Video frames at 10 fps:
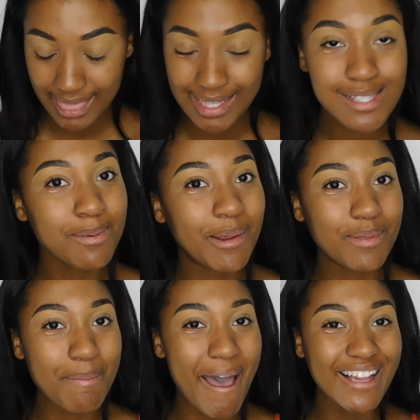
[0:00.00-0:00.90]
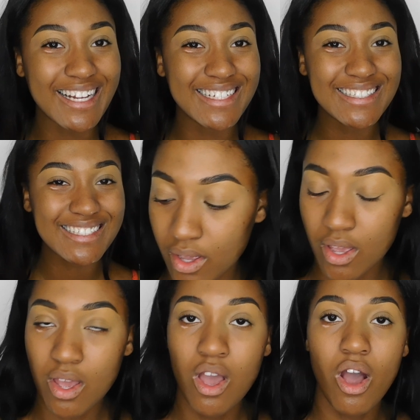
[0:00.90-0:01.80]
let's play with the palette.
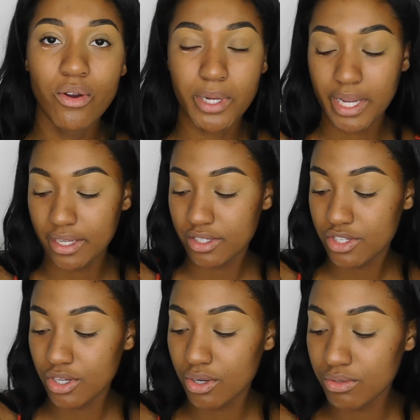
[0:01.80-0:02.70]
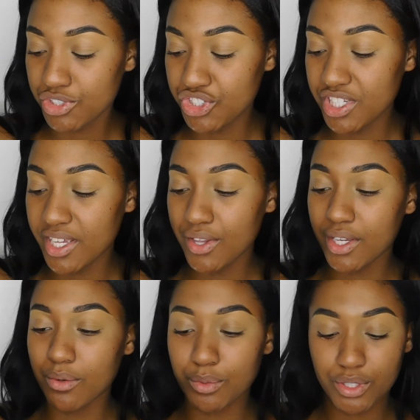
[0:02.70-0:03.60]
Okay, so just to get
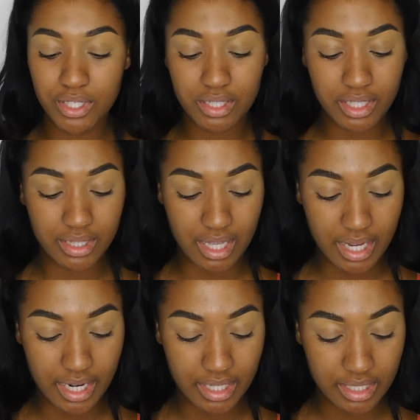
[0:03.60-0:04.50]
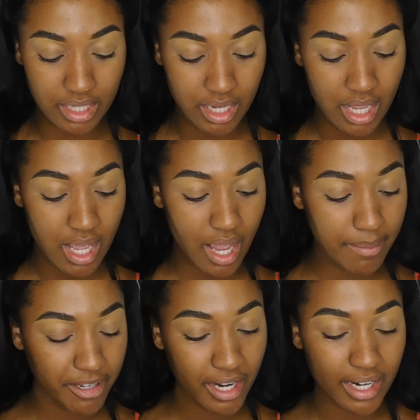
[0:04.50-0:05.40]
like a really clean line,
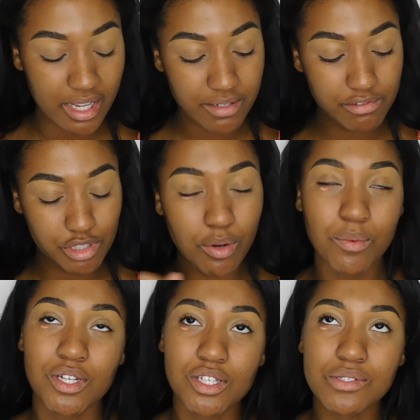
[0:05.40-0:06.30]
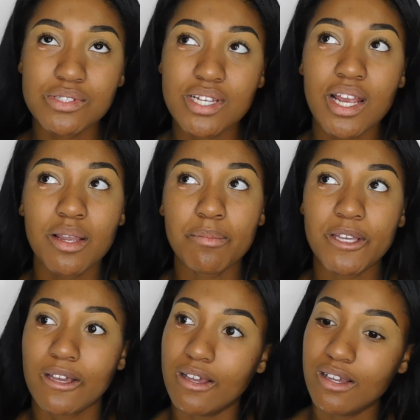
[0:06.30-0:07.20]
I mean, I kind of don't want to use tape
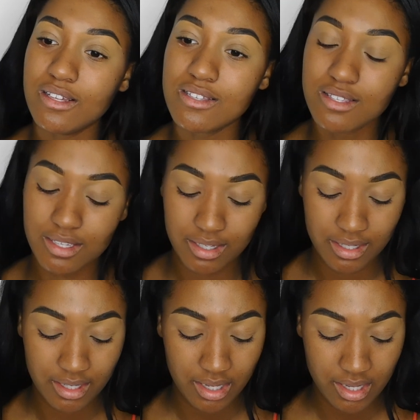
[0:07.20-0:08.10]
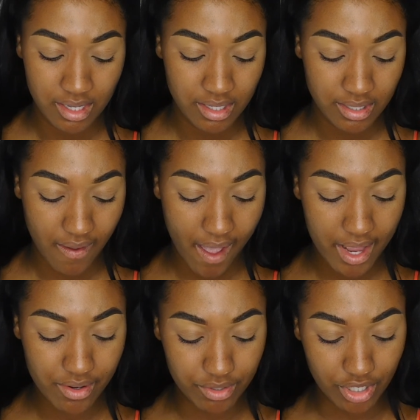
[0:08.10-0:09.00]
because,
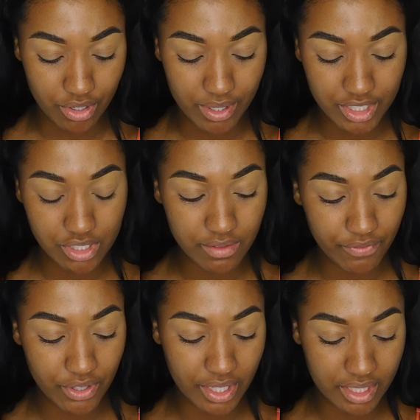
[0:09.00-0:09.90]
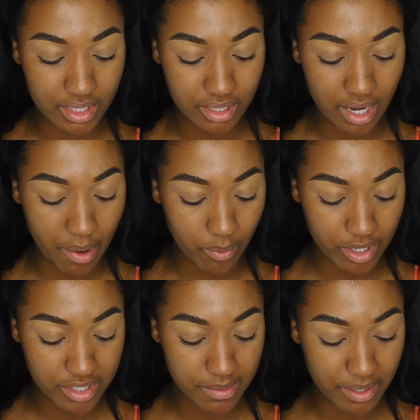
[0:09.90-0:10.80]
I don't know, I just feel like I
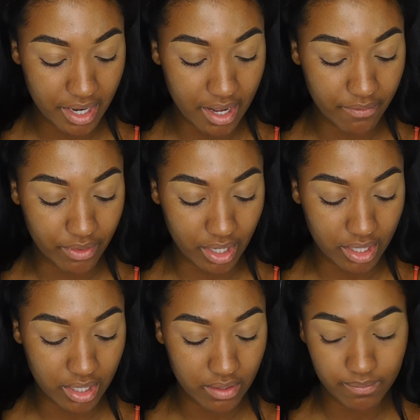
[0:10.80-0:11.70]
want it to be kind of like,